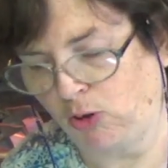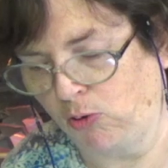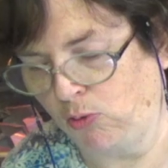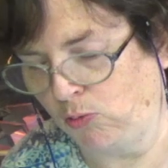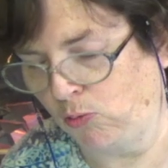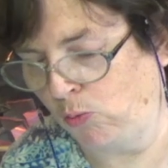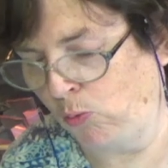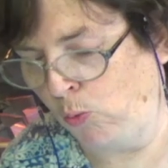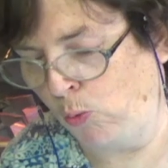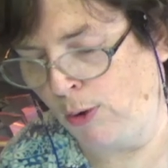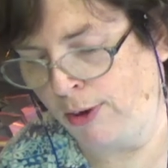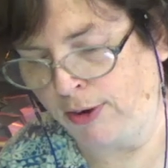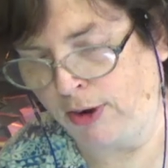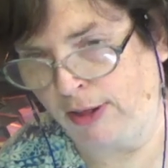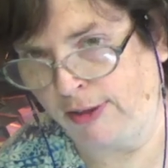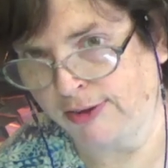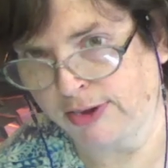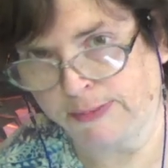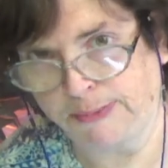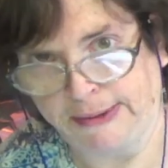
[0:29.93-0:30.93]
what all
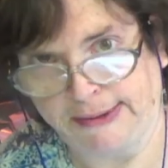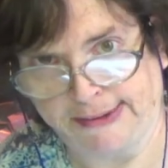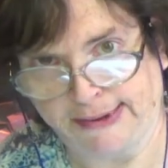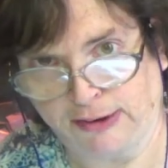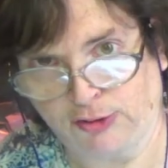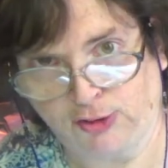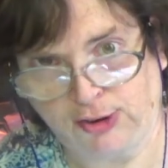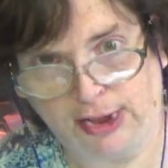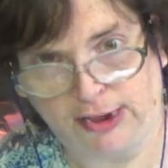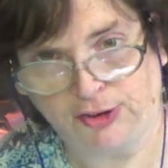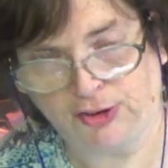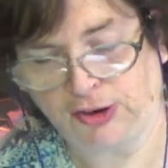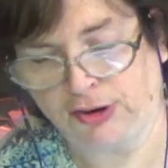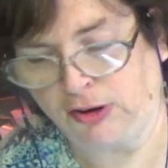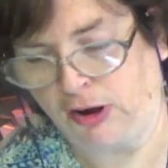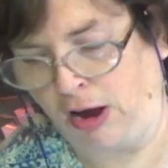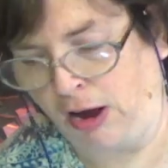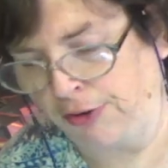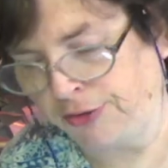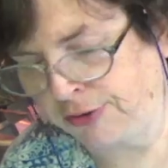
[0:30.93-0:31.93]
has been suggested,
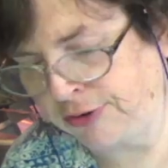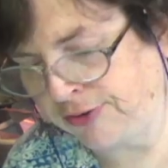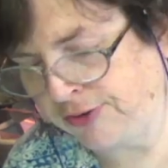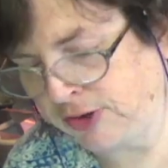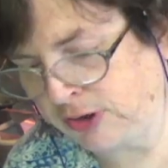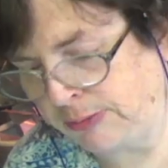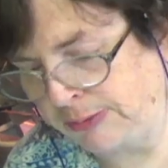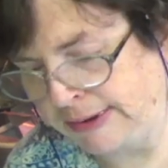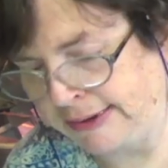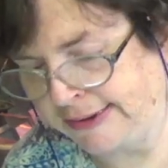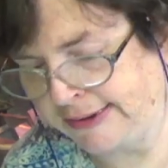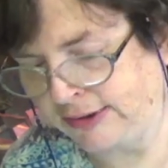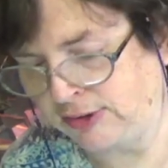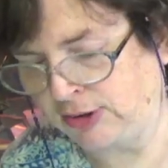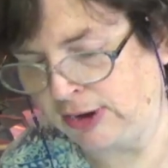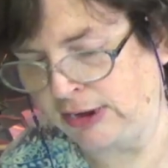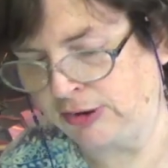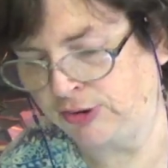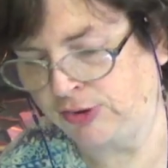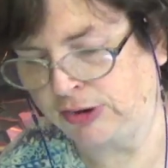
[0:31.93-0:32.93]
authors that have been
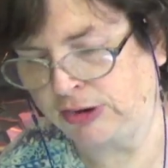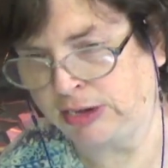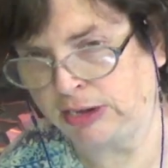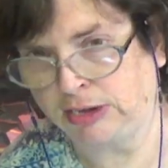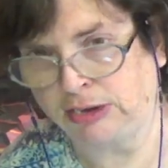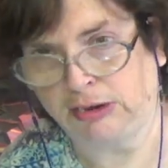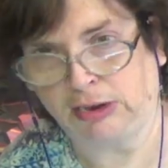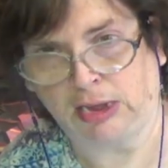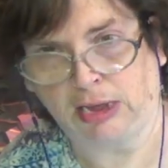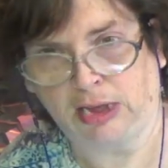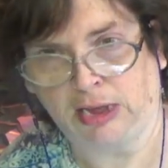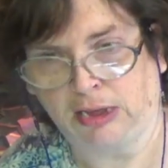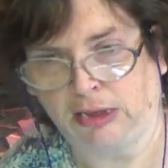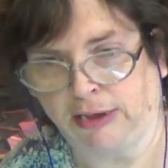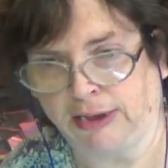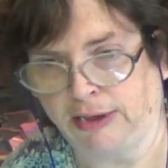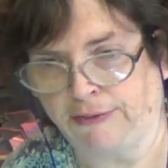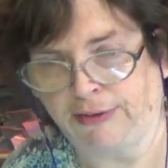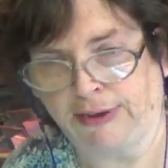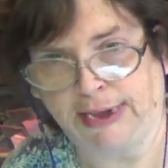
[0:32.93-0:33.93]
suggested,
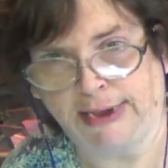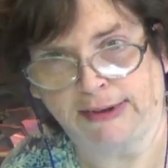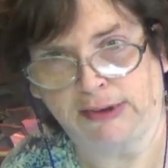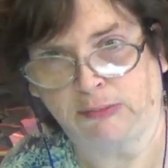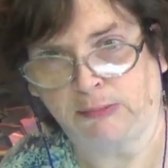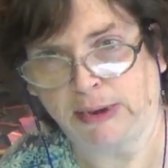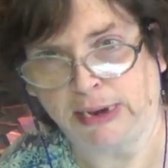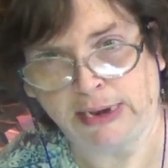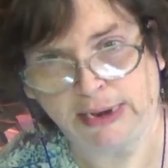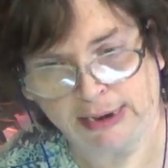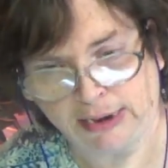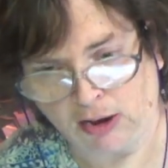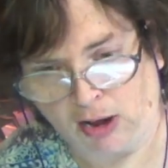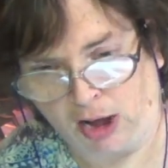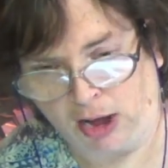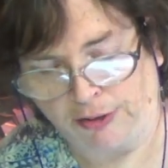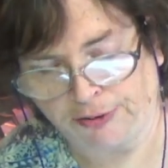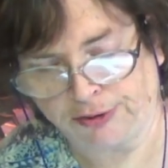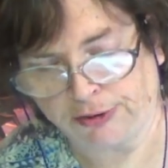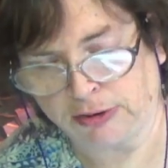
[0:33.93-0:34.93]
if I get to meet any
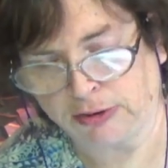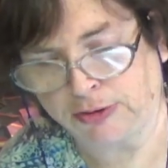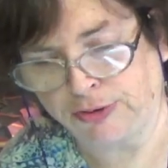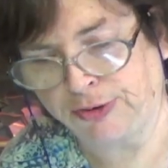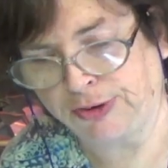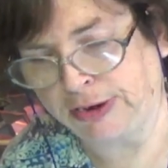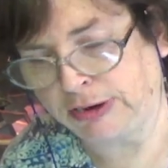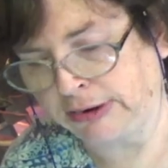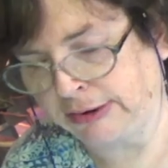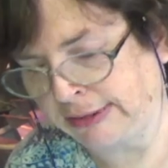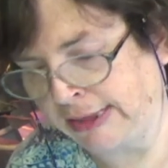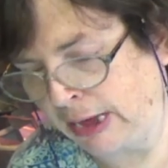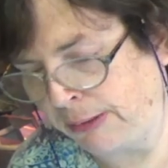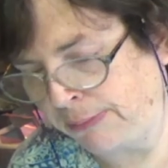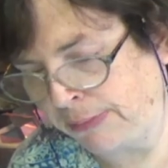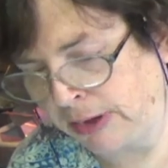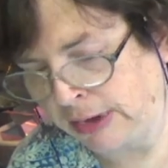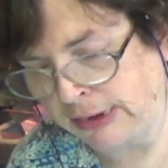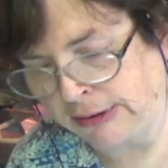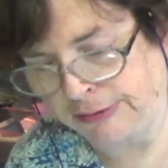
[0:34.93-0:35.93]
authors during that
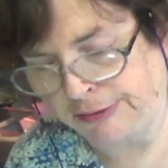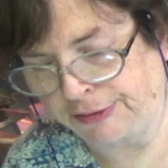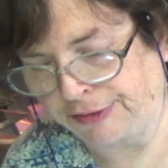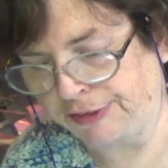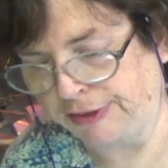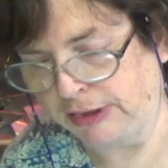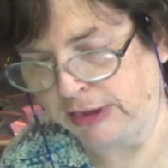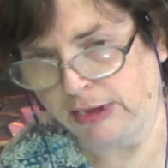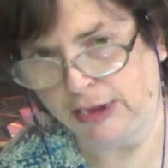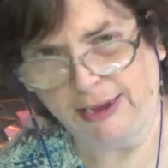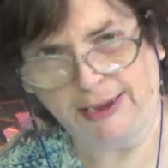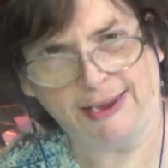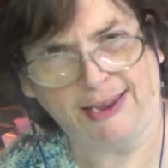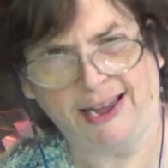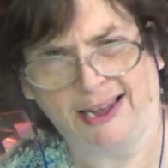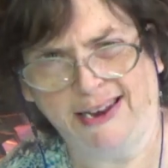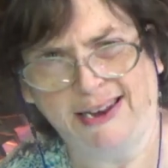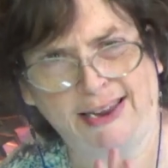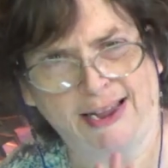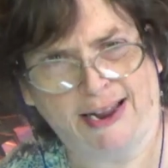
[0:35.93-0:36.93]
month,
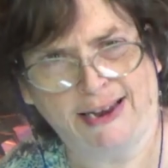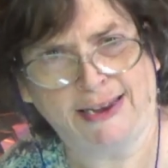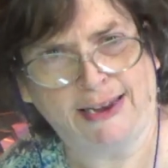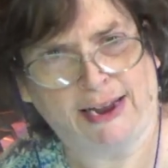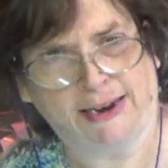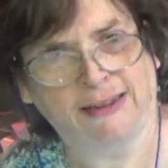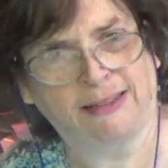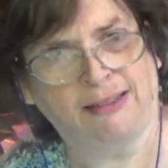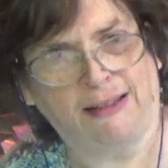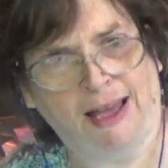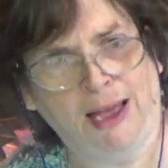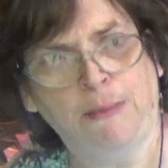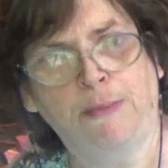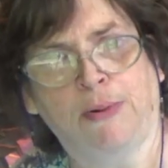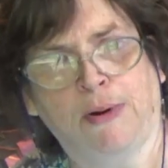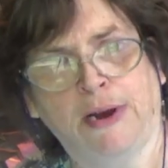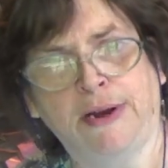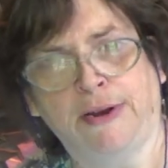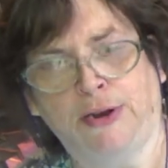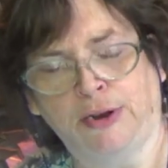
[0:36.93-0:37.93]
yada, yada, yada.
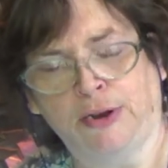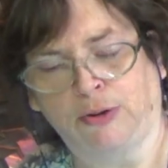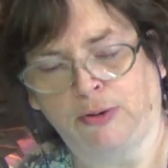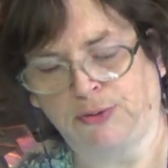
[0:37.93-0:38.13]
Library news,